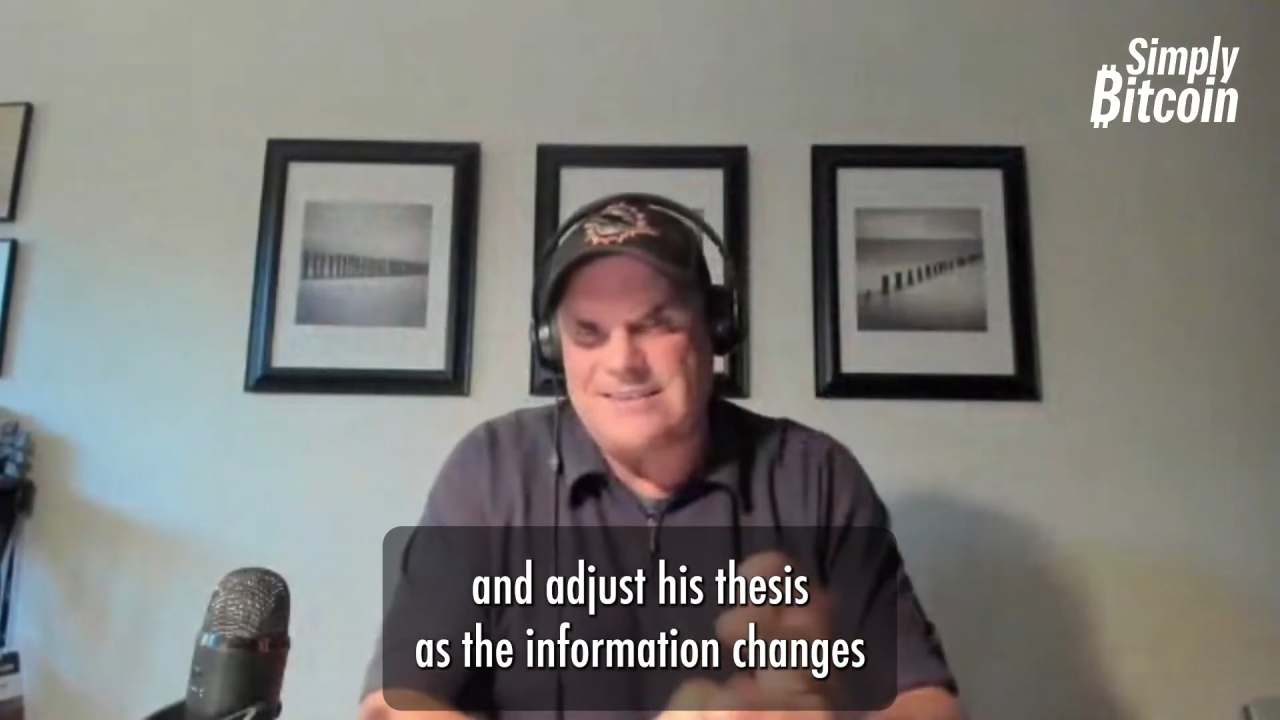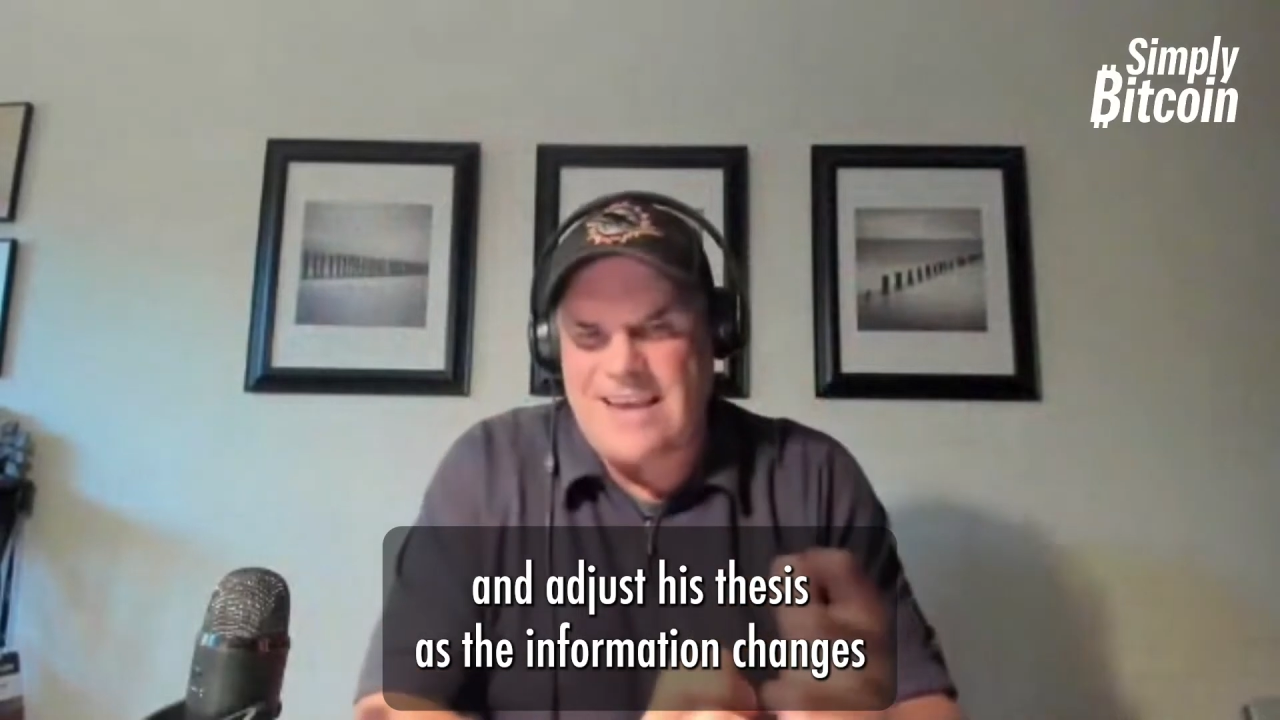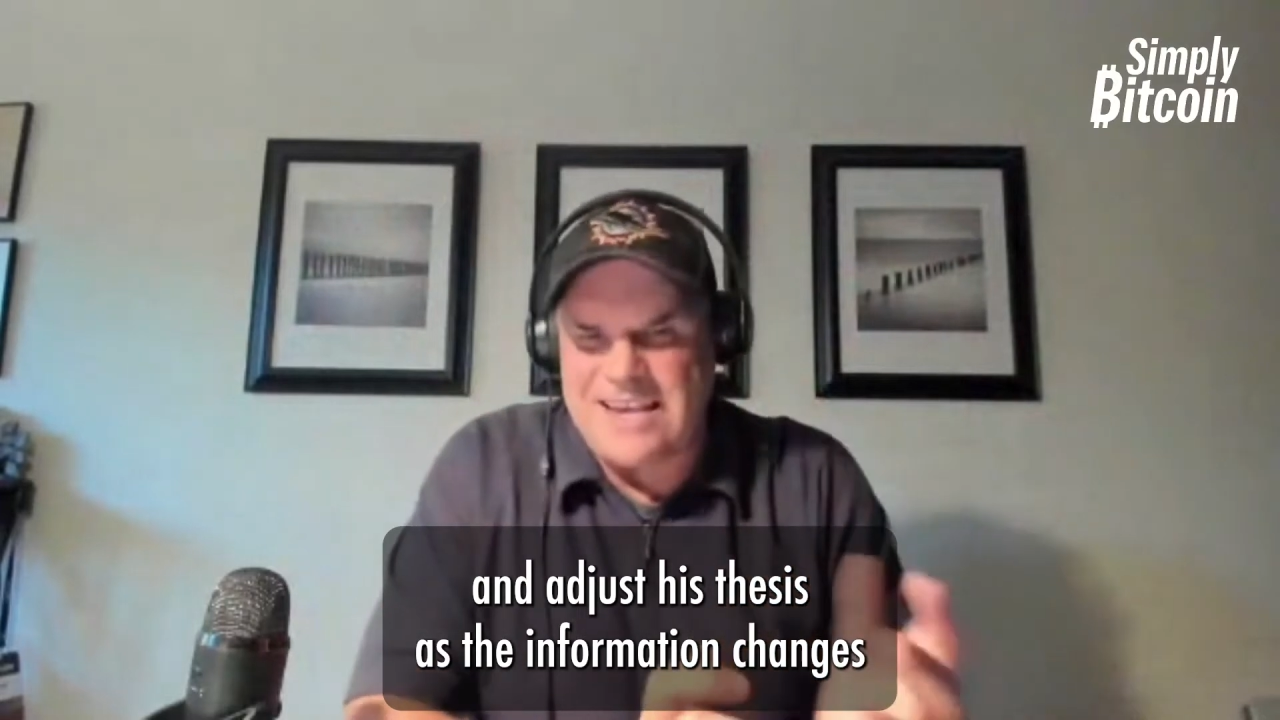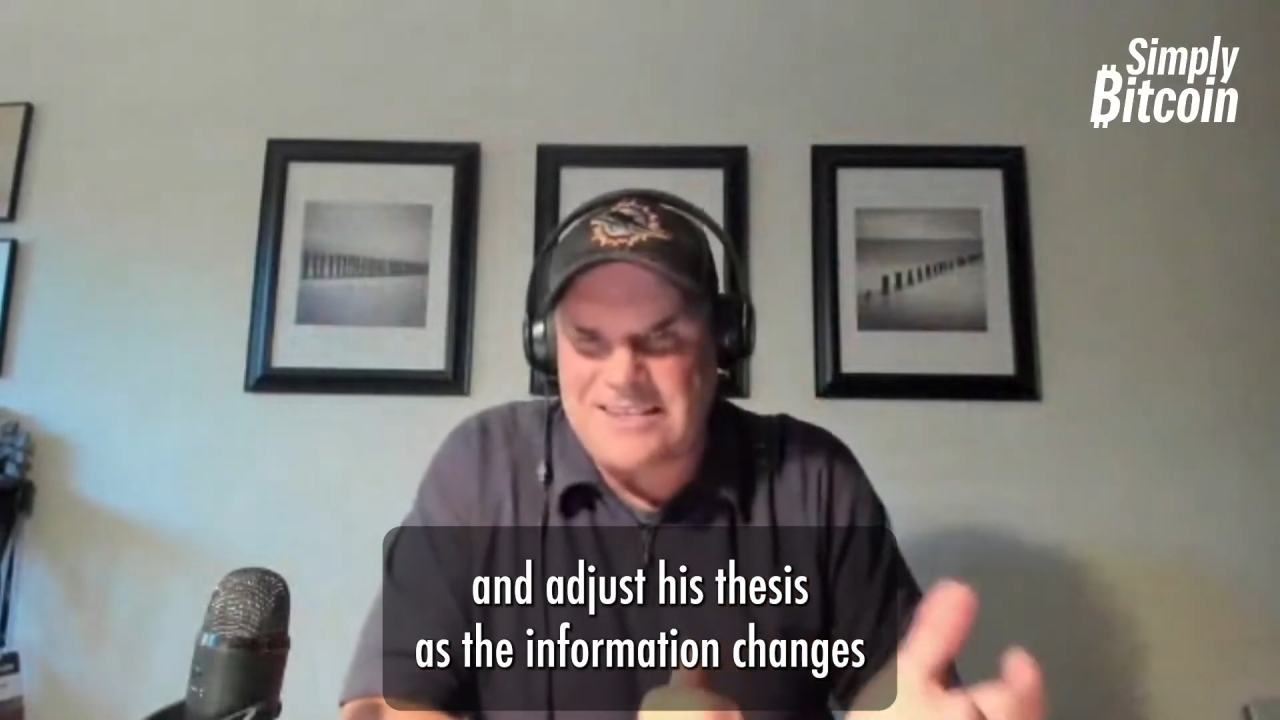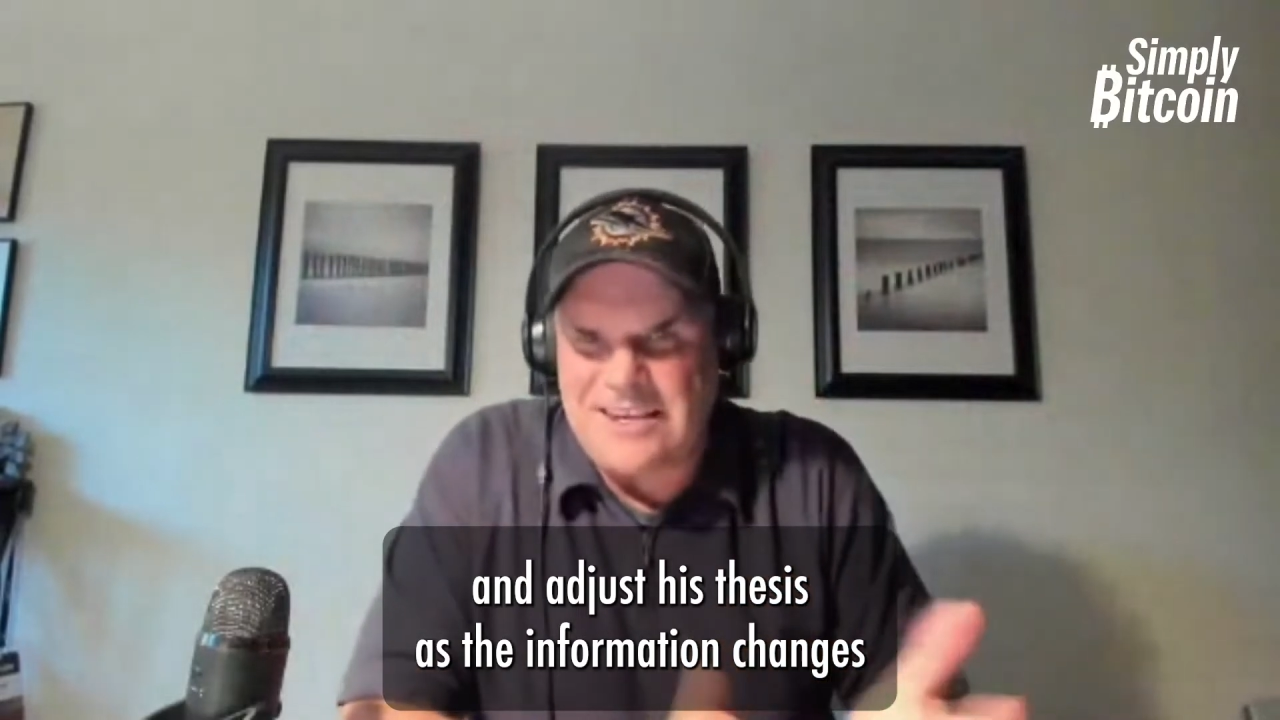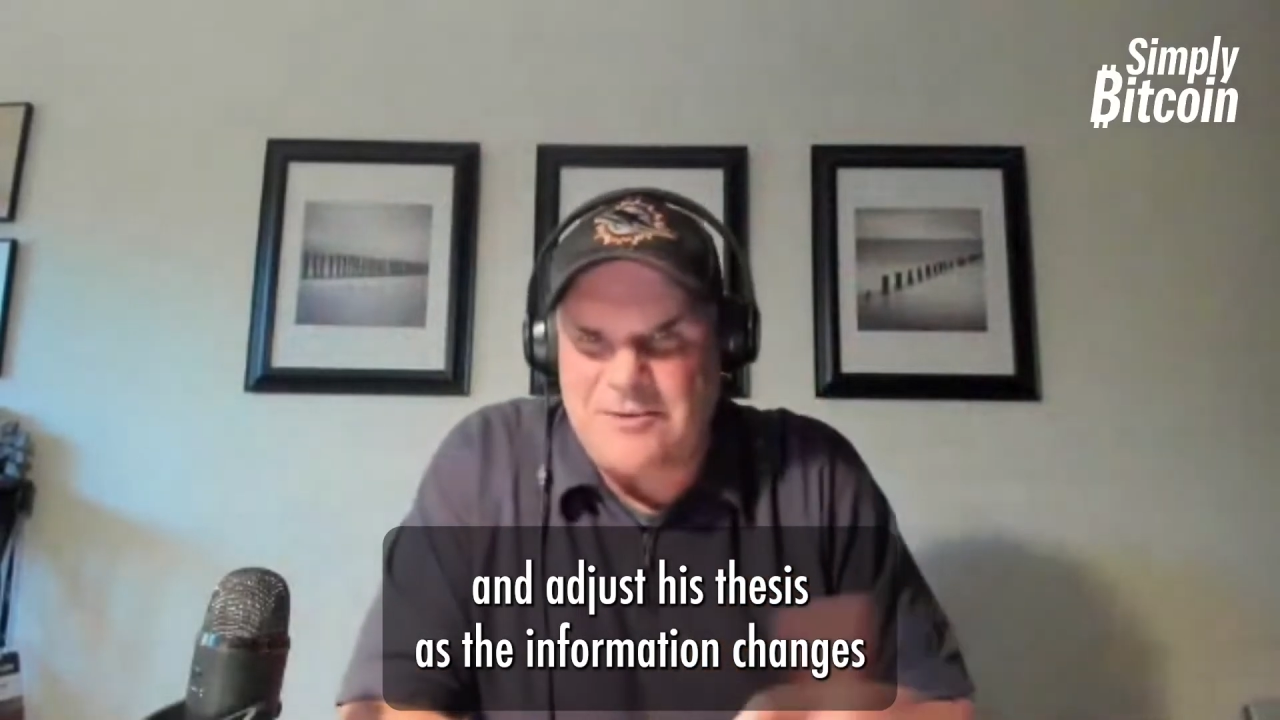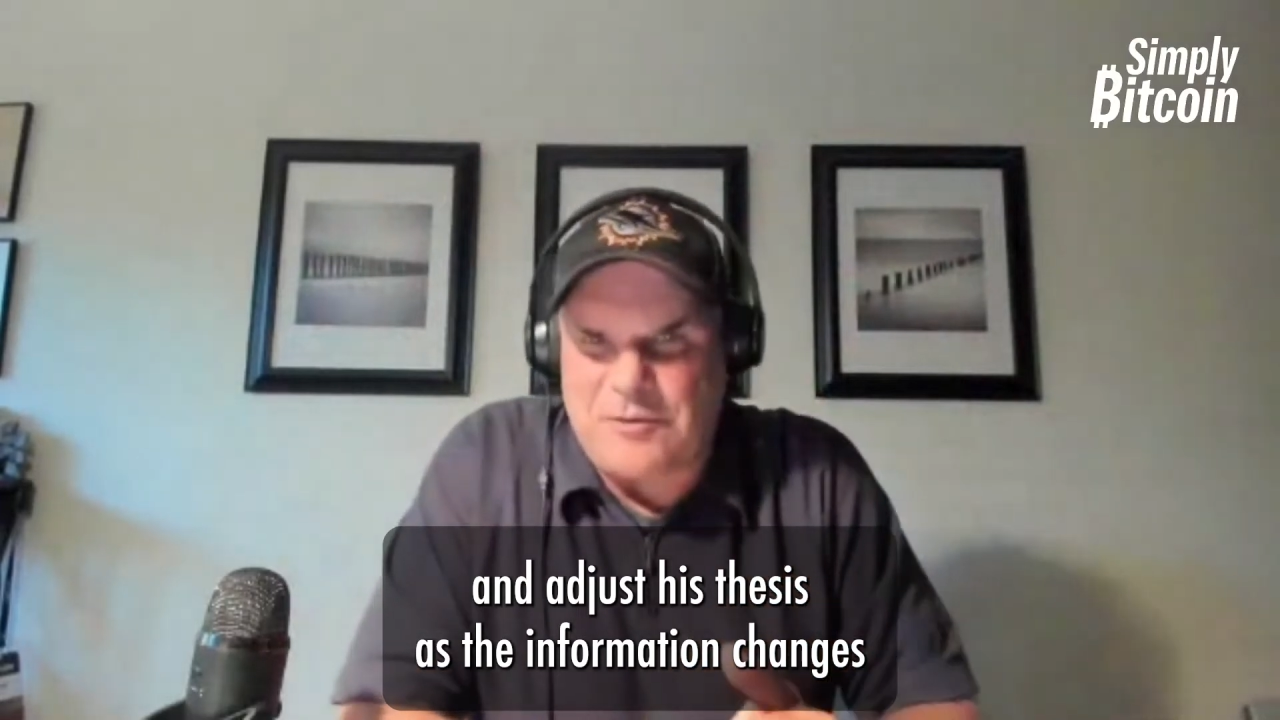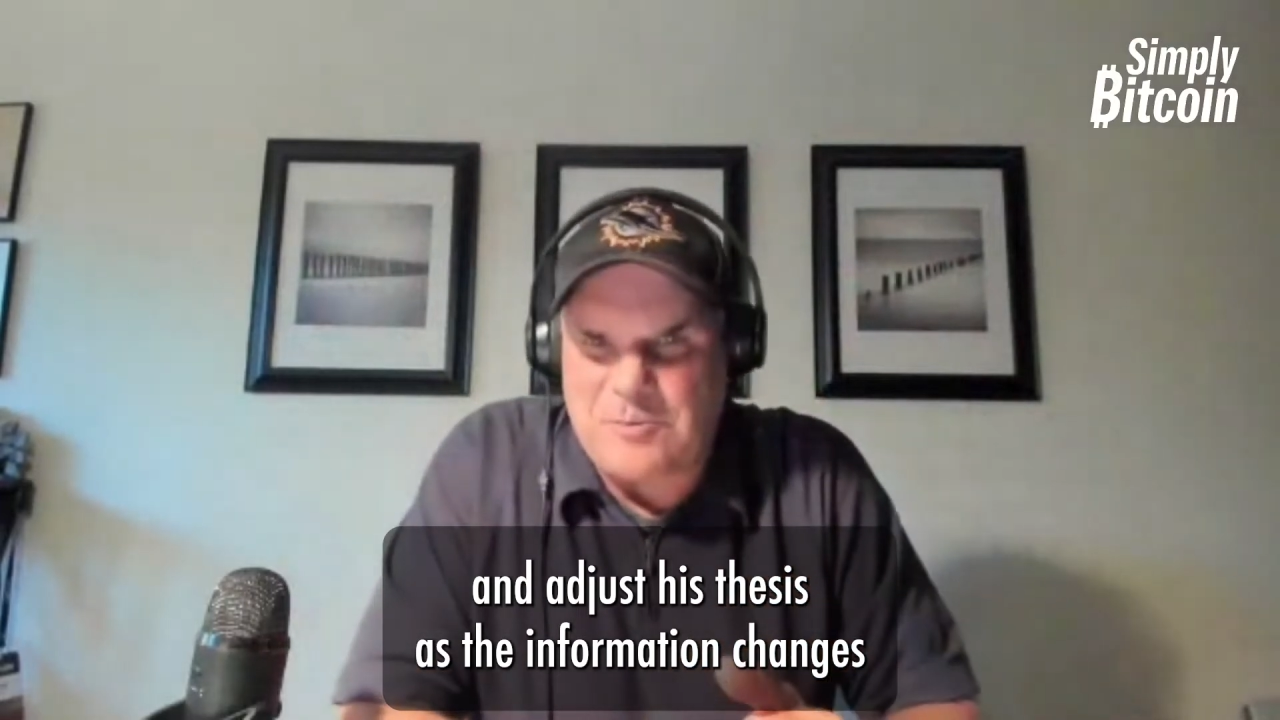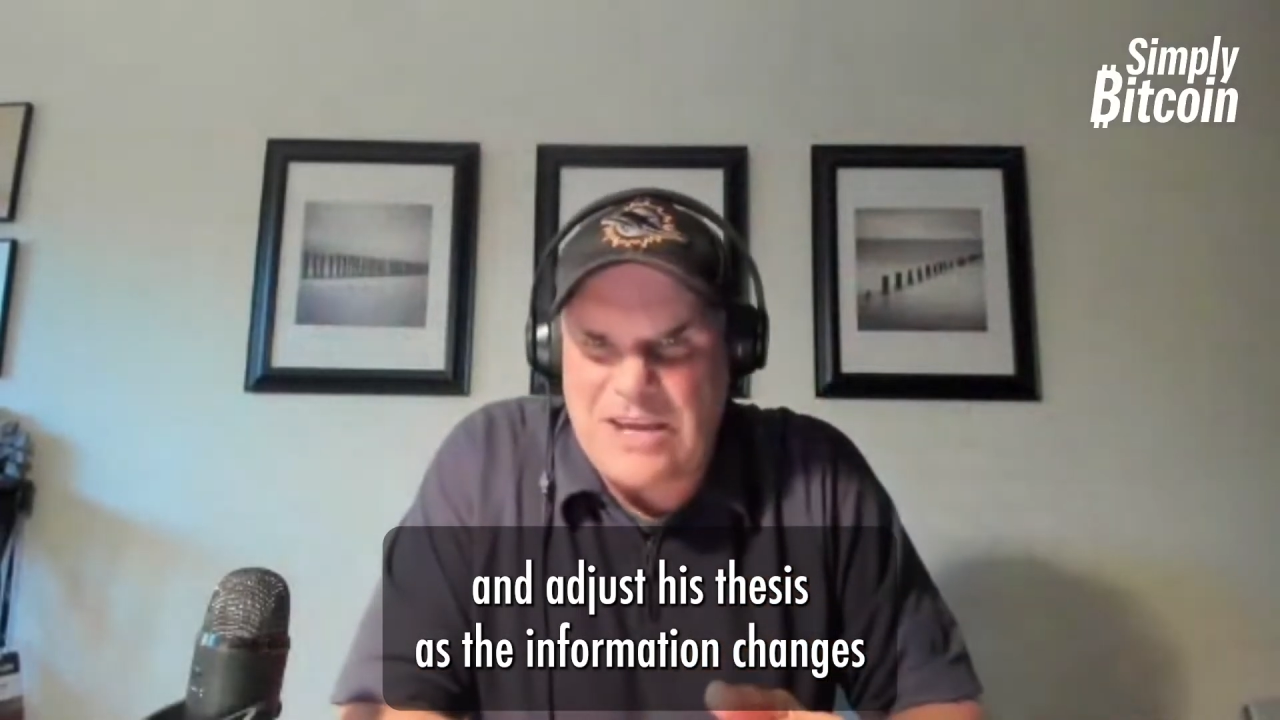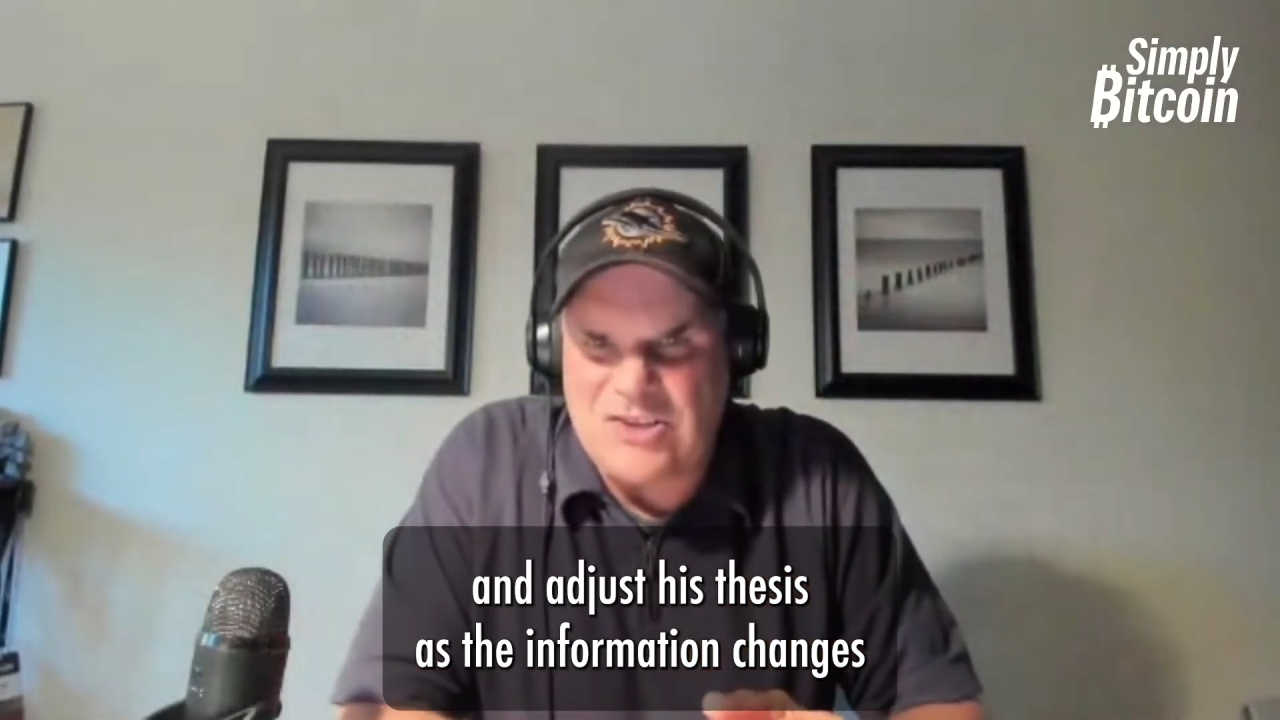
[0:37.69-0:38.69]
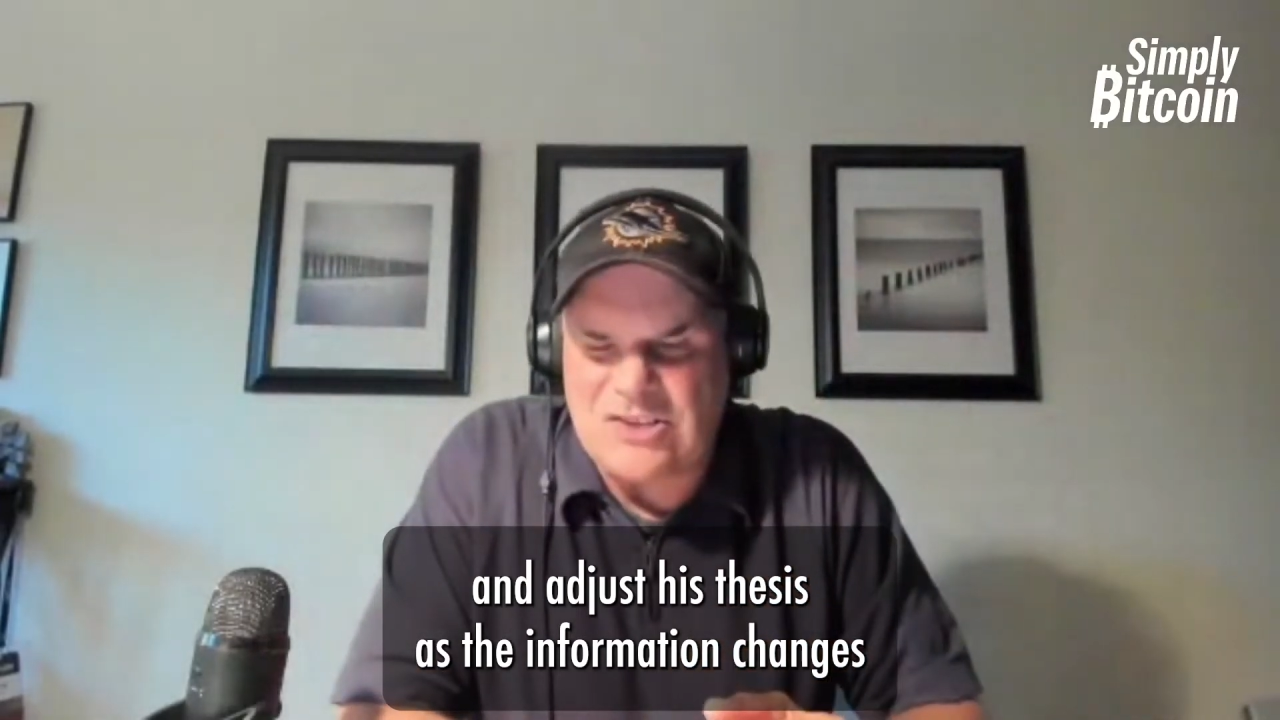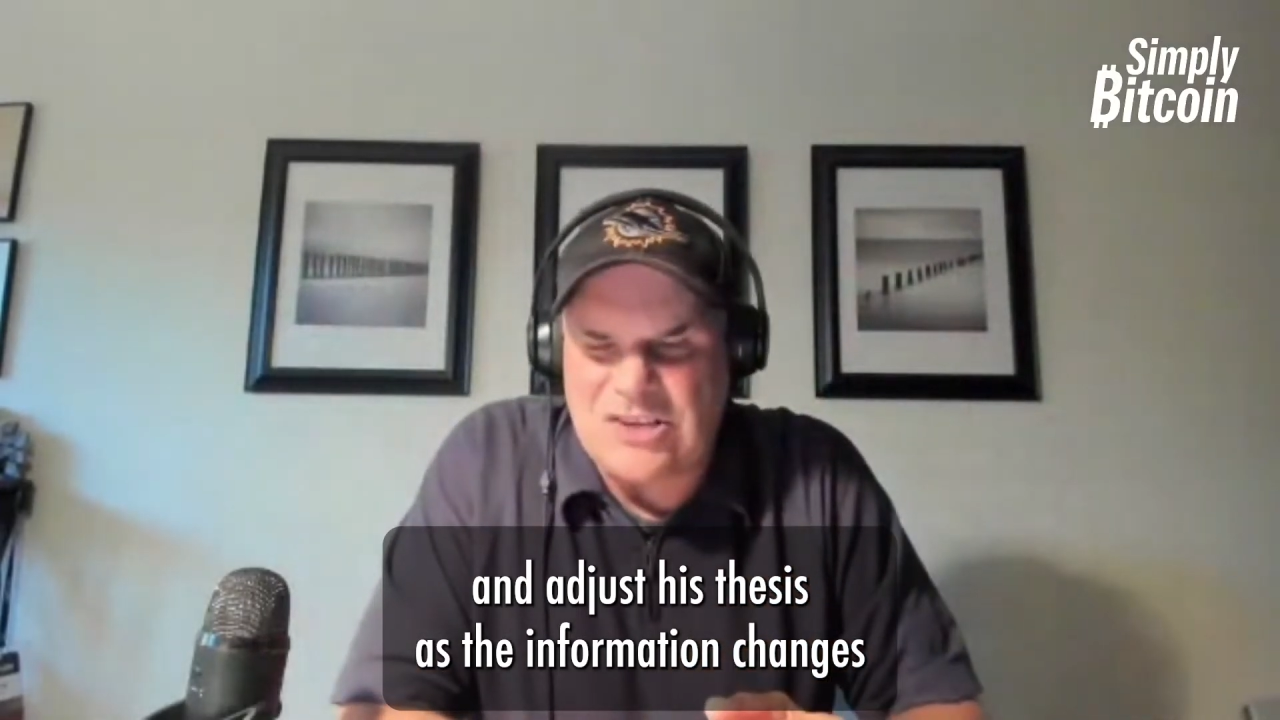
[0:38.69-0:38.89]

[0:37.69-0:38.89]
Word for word: as the information